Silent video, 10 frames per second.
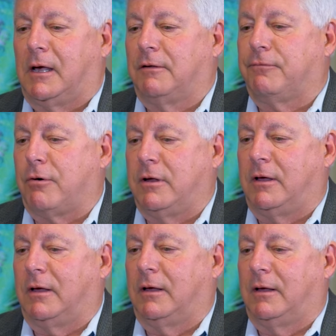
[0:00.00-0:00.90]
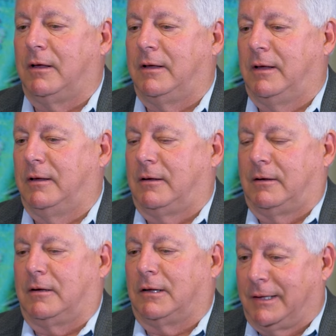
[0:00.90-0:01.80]
California,
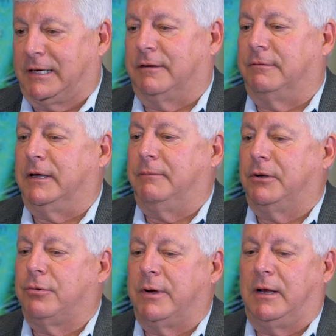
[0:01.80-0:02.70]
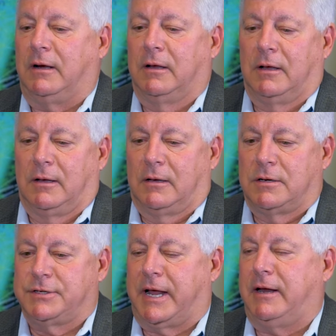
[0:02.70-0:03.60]
collectively between
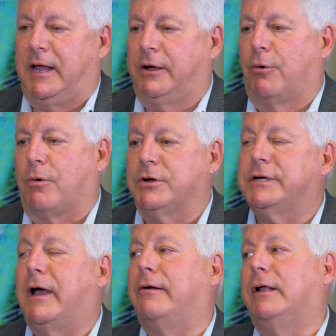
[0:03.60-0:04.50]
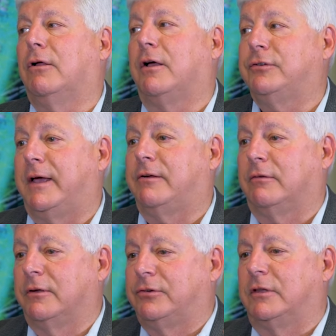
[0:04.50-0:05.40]
San Diego, Orange County, Los
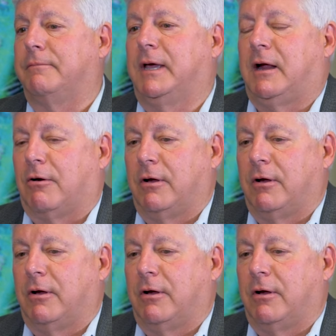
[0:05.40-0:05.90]
Angeles, and the Bay